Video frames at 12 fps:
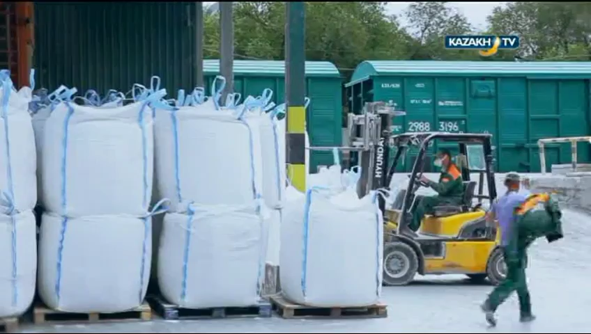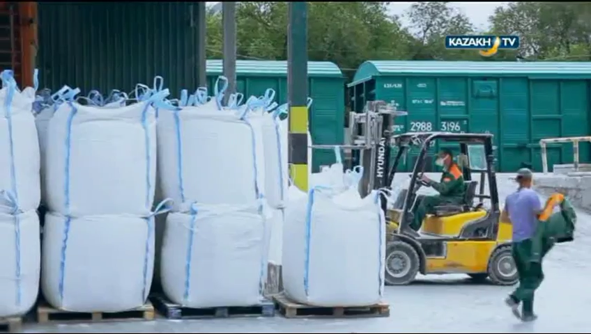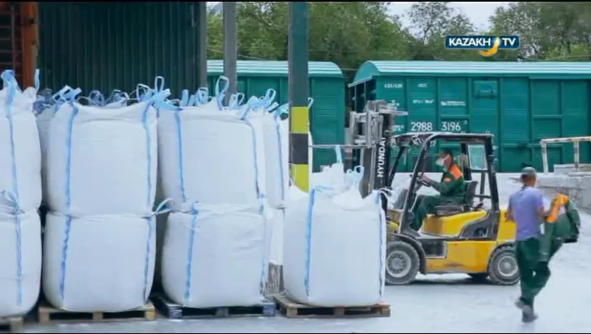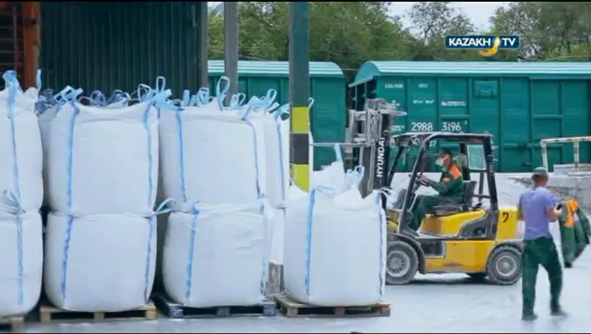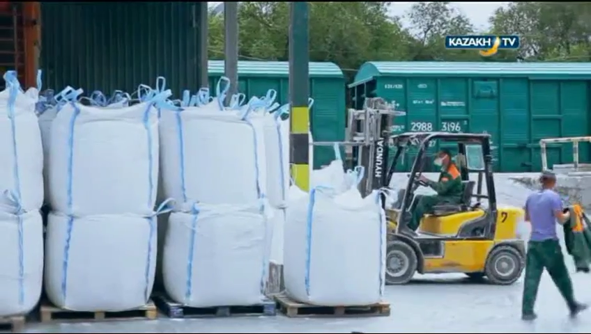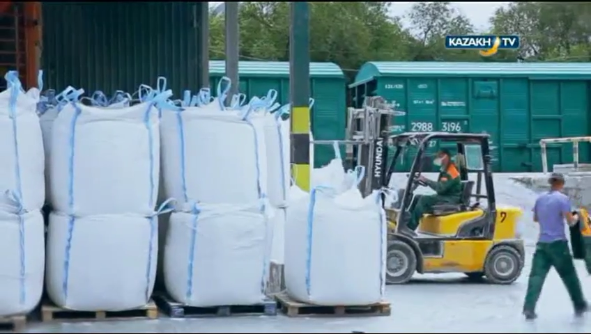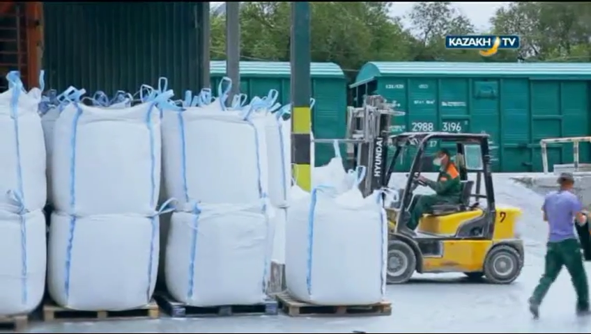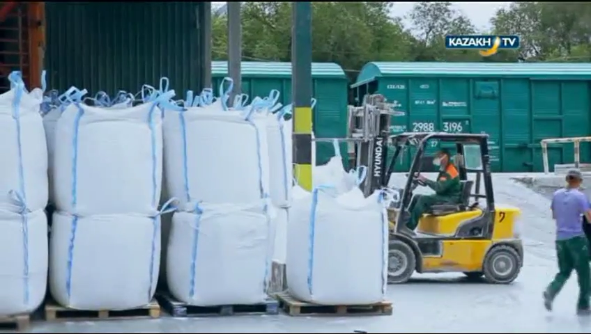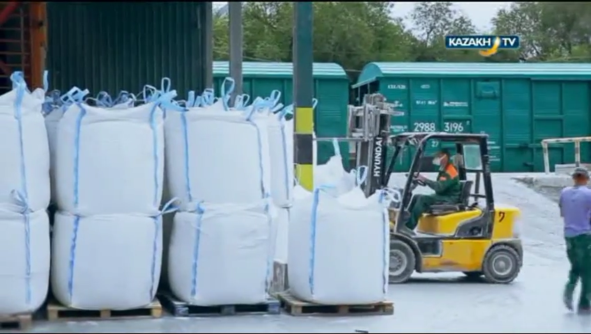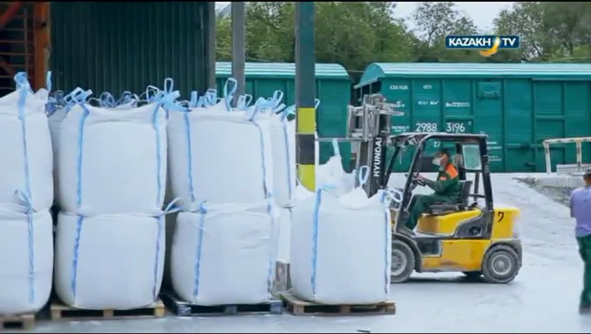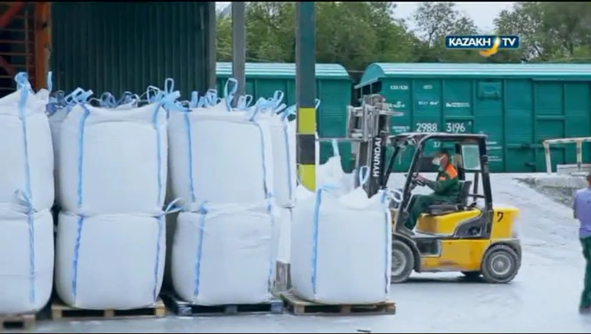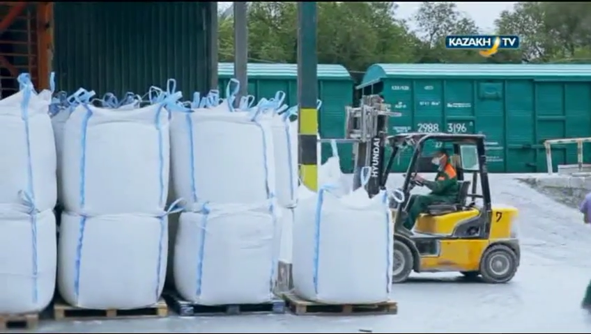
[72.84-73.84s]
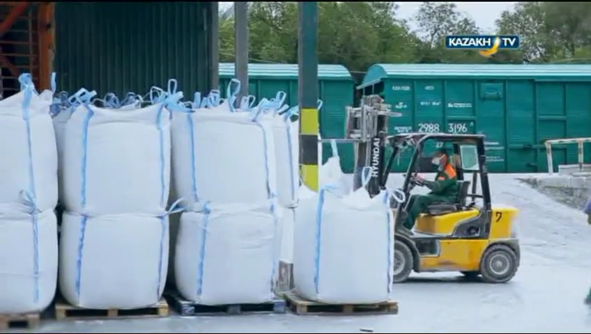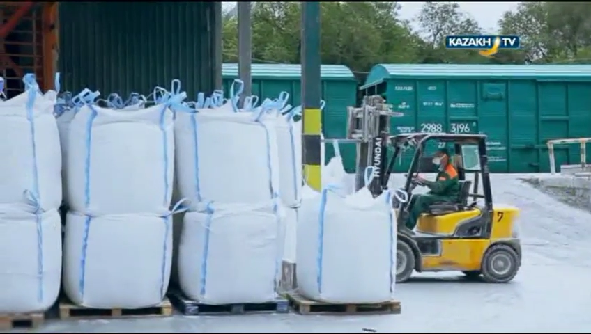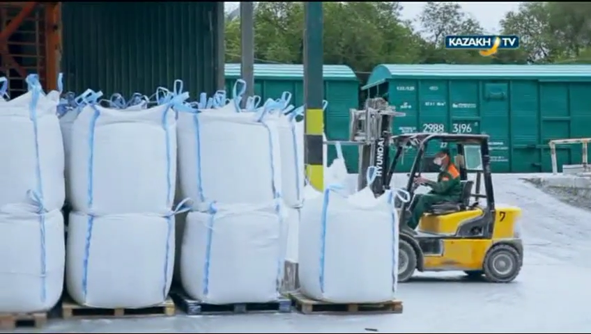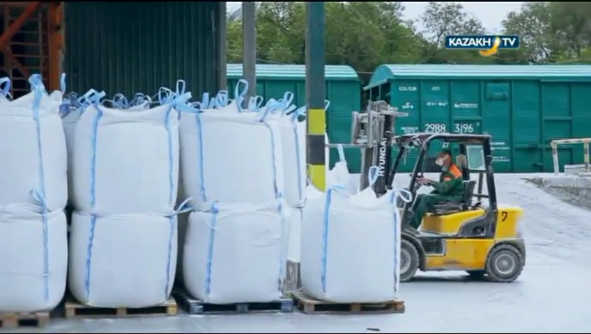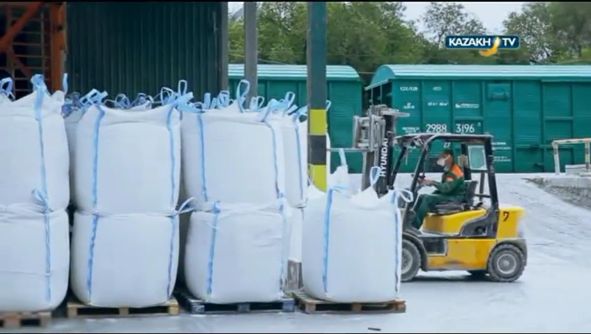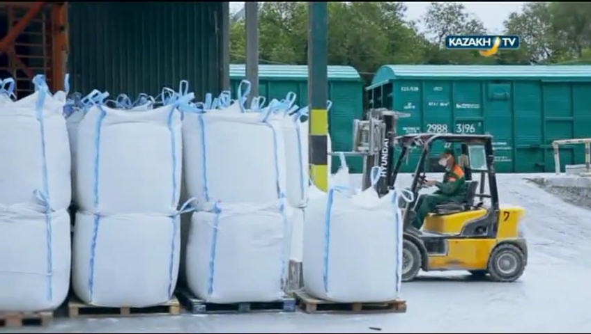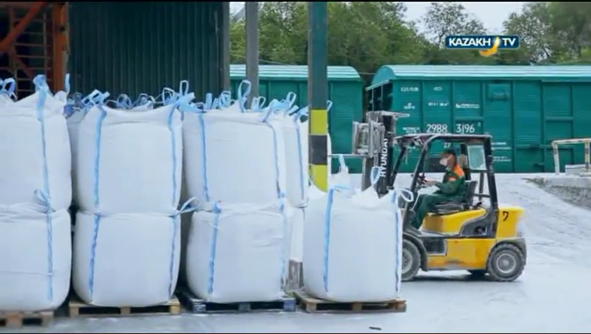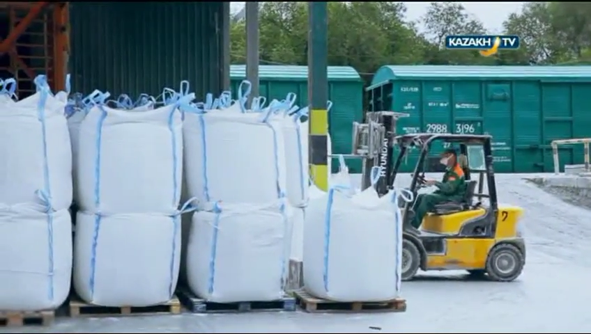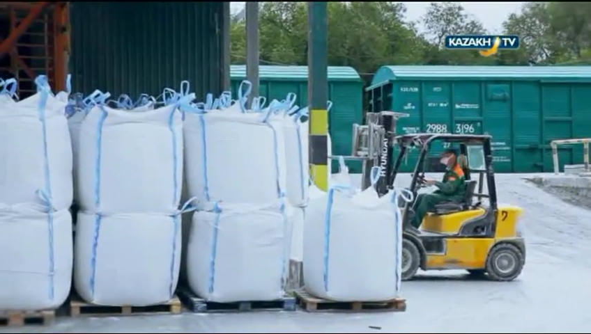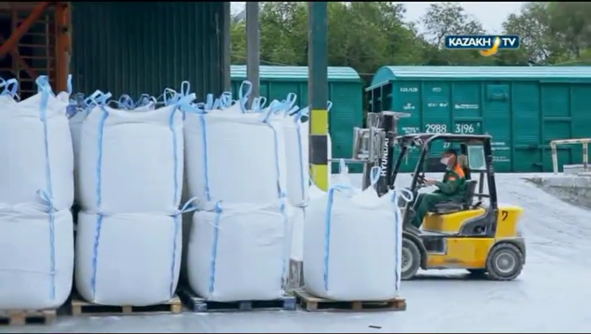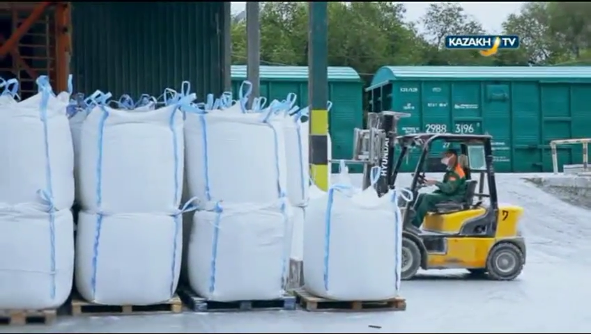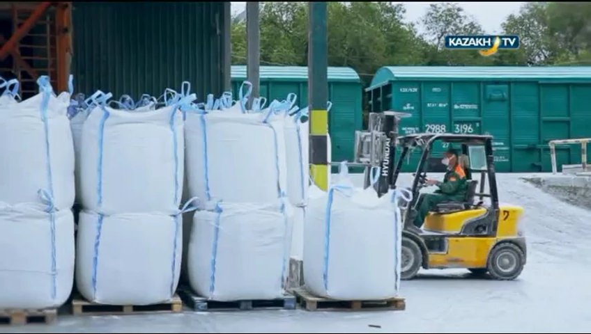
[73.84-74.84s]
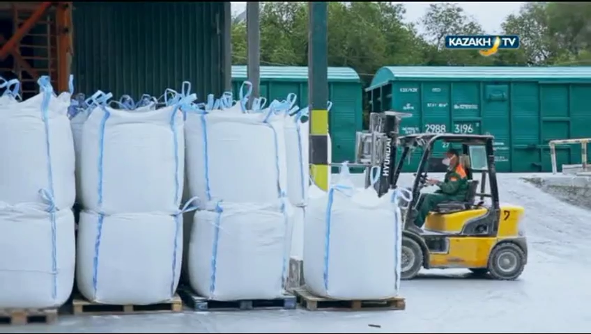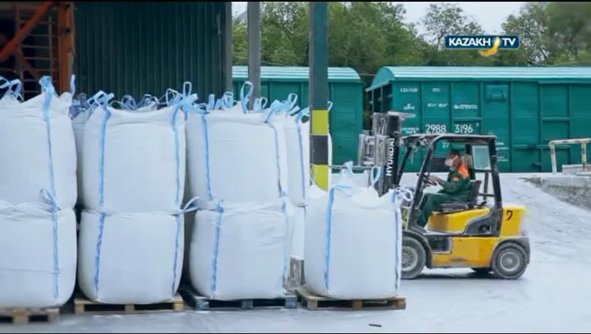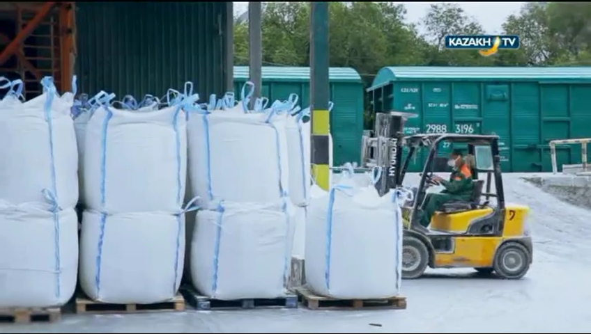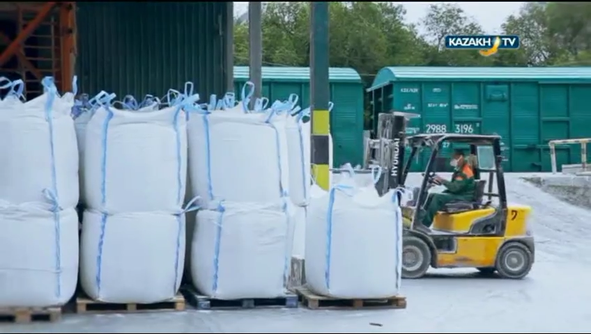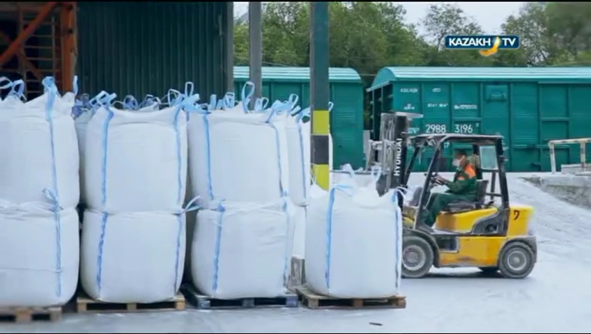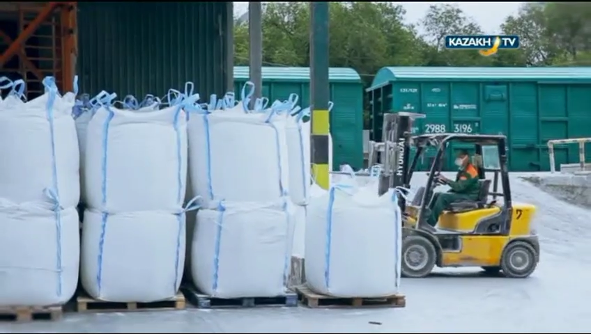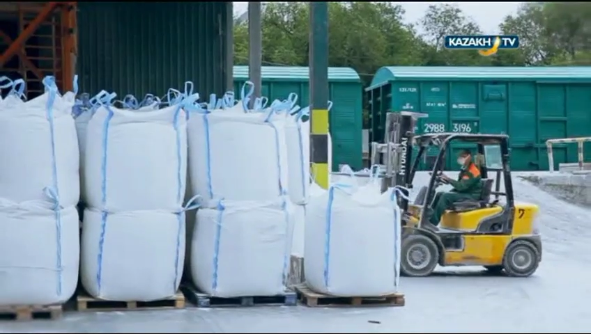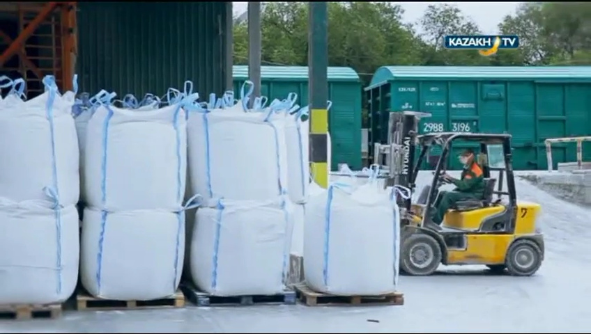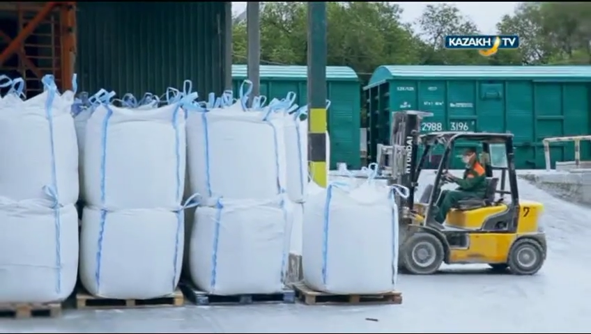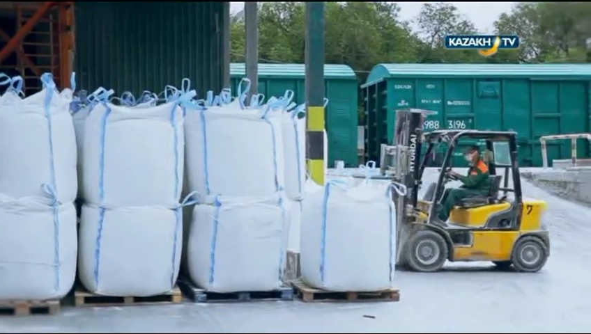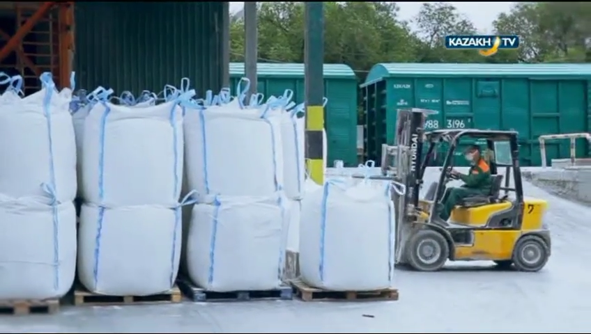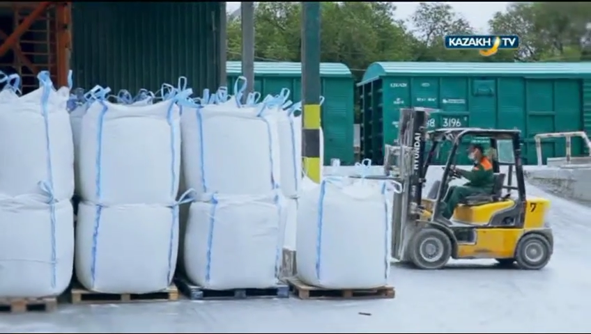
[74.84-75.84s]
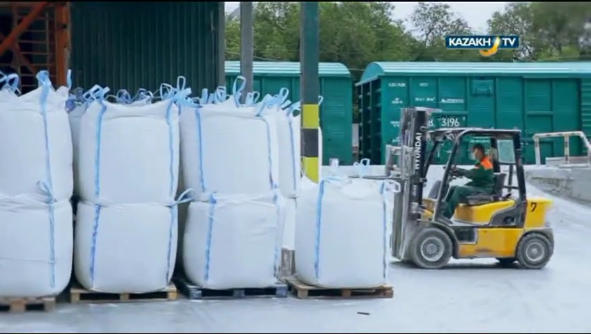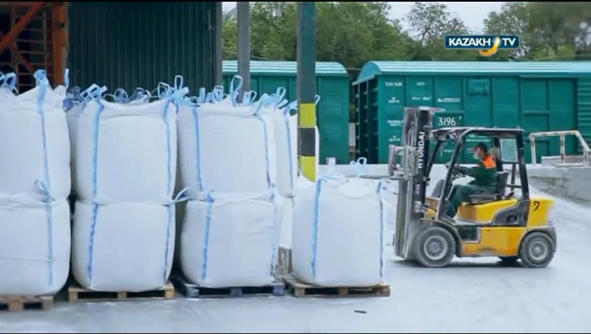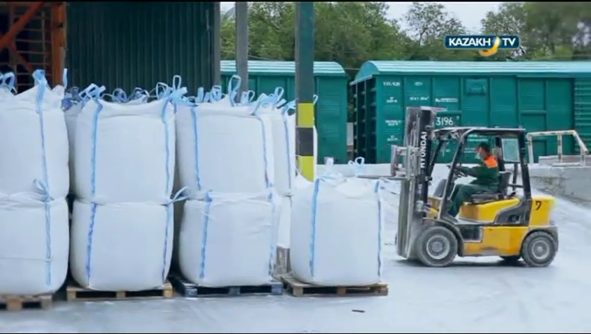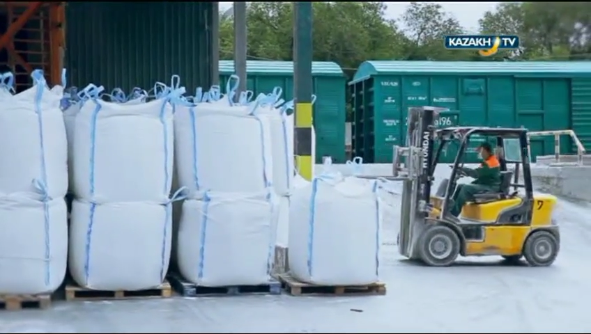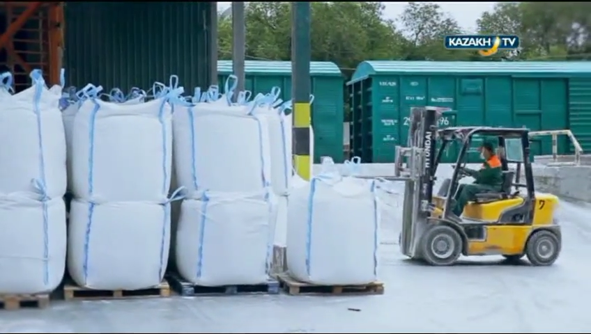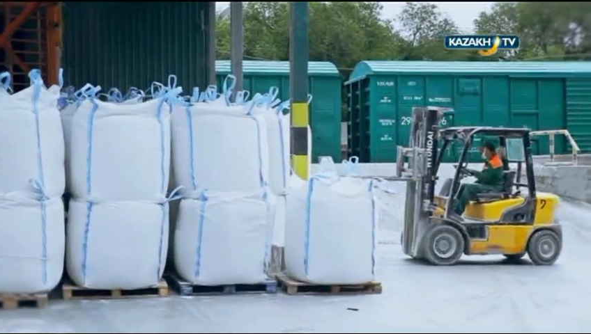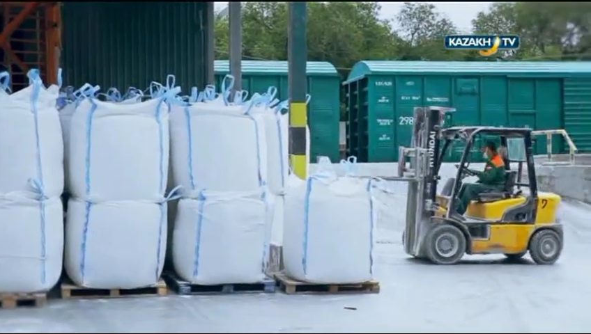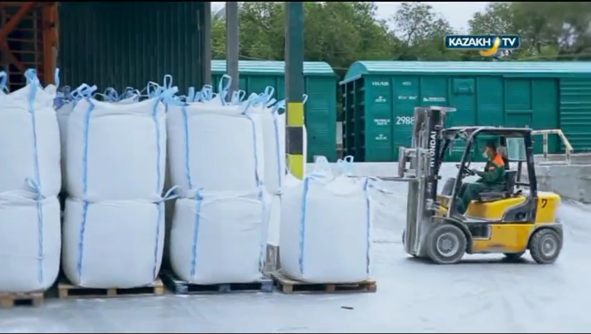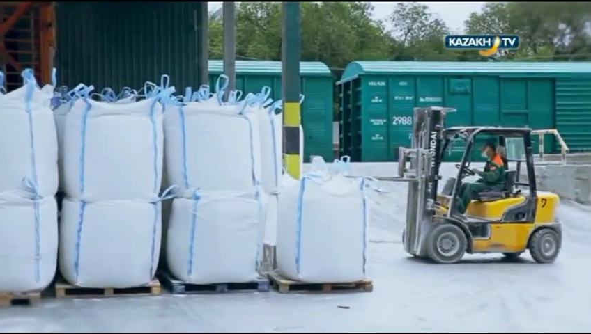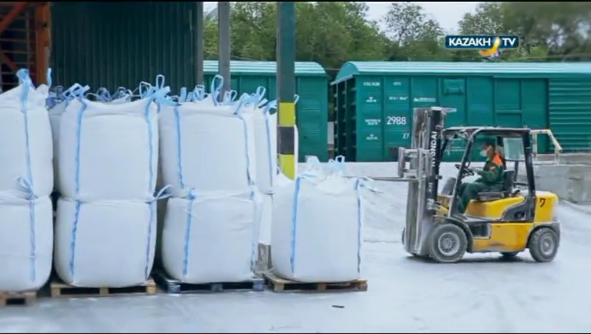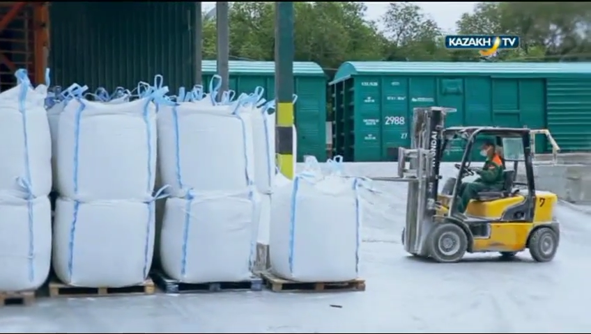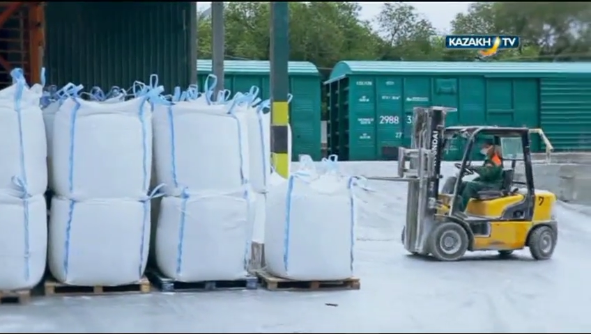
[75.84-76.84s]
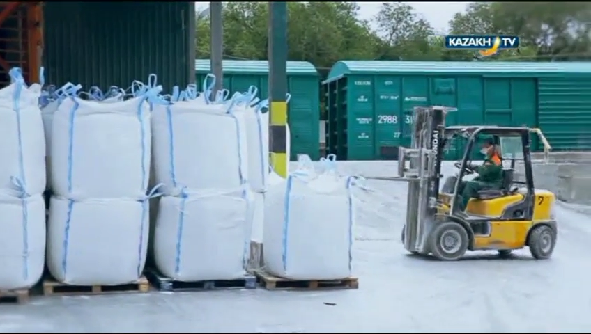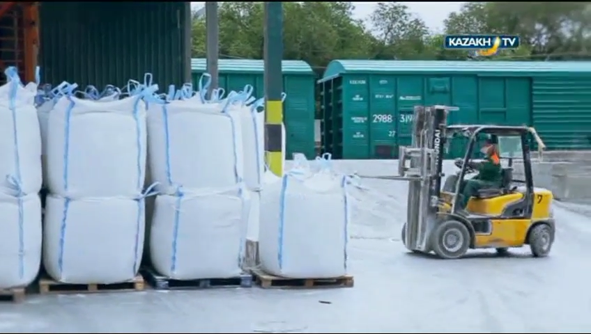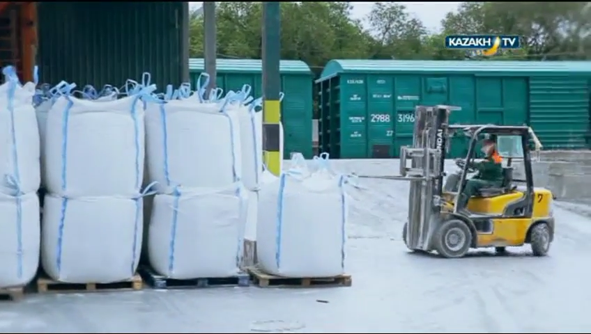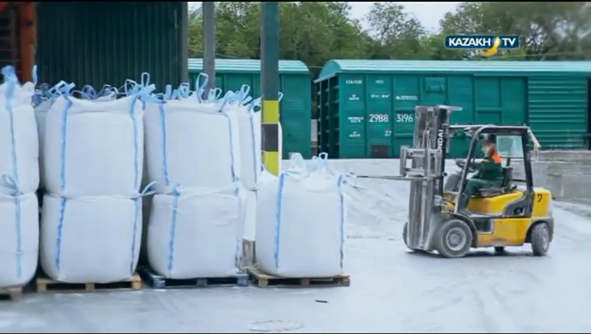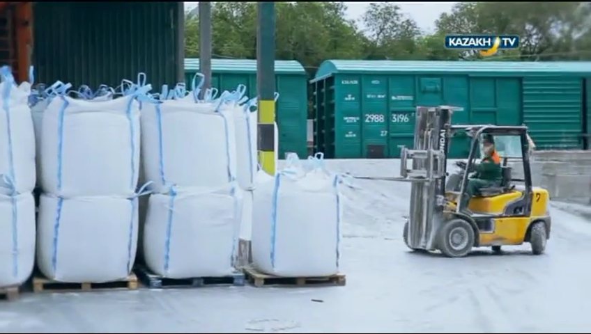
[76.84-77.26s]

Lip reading: [unreadable: no face in view]